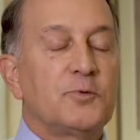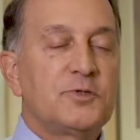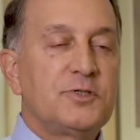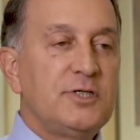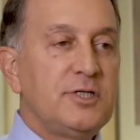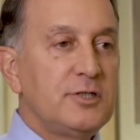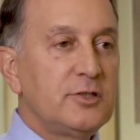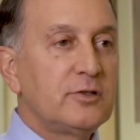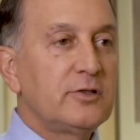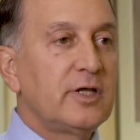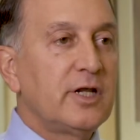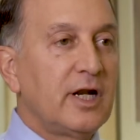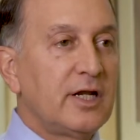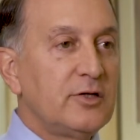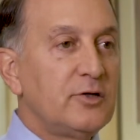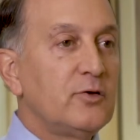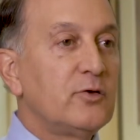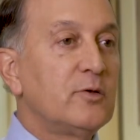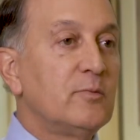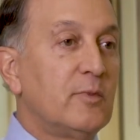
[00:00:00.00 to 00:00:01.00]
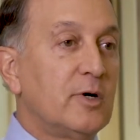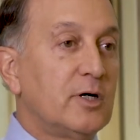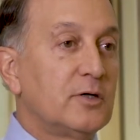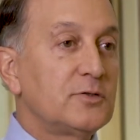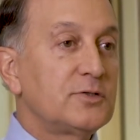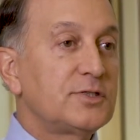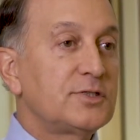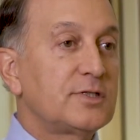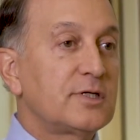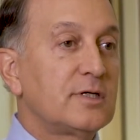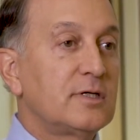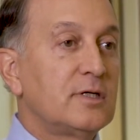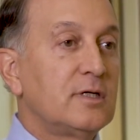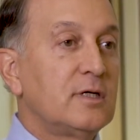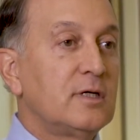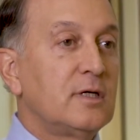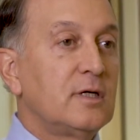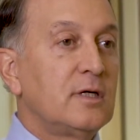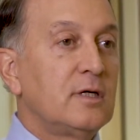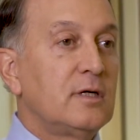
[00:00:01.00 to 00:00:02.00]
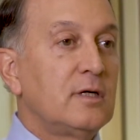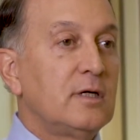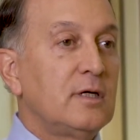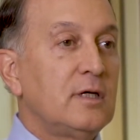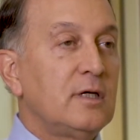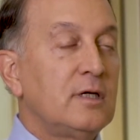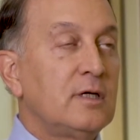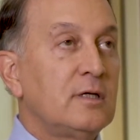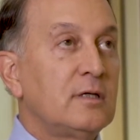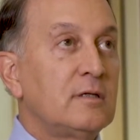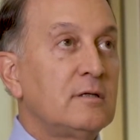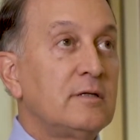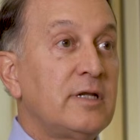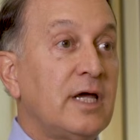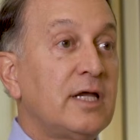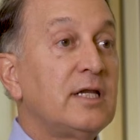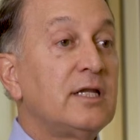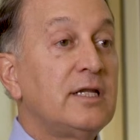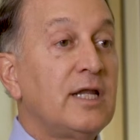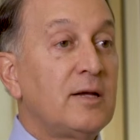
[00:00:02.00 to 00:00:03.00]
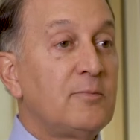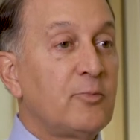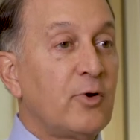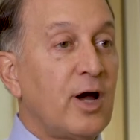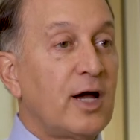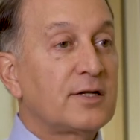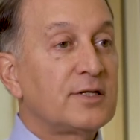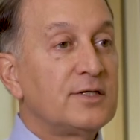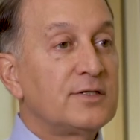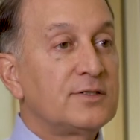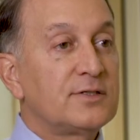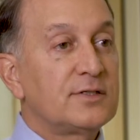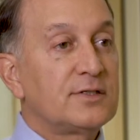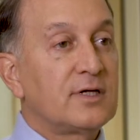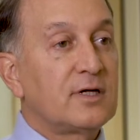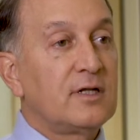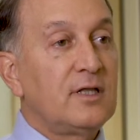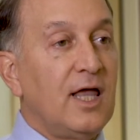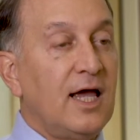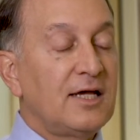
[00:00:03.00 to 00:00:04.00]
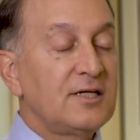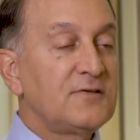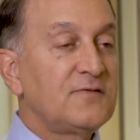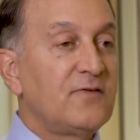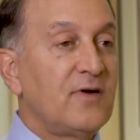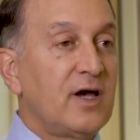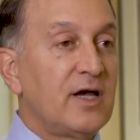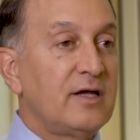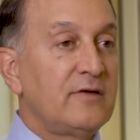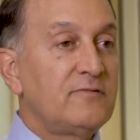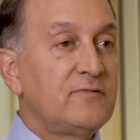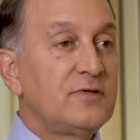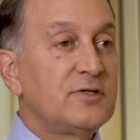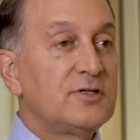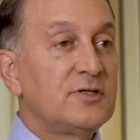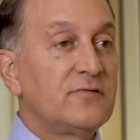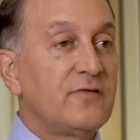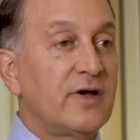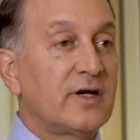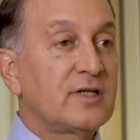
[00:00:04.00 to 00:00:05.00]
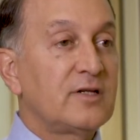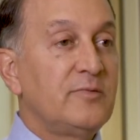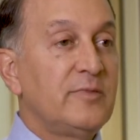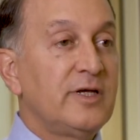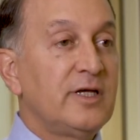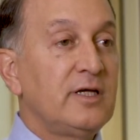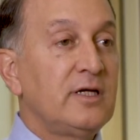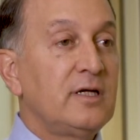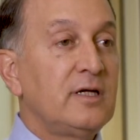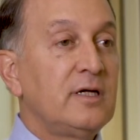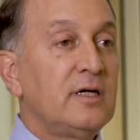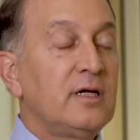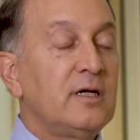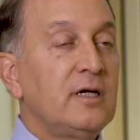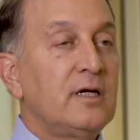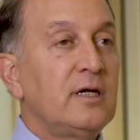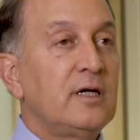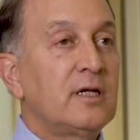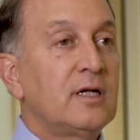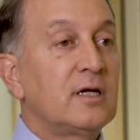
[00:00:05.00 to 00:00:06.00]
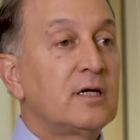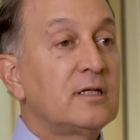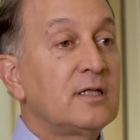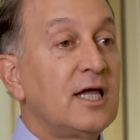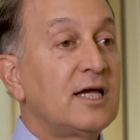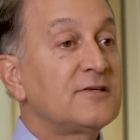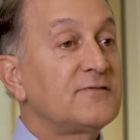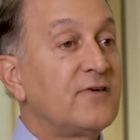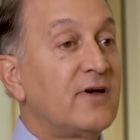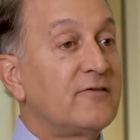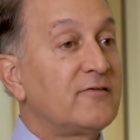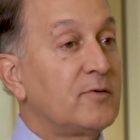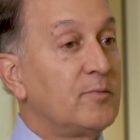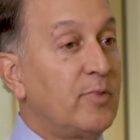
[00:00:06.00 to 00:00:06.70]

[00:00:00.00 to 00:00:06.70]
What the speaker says: procedure that I do the most in day-to-day practice is a class 5 gingovectomy and a class 5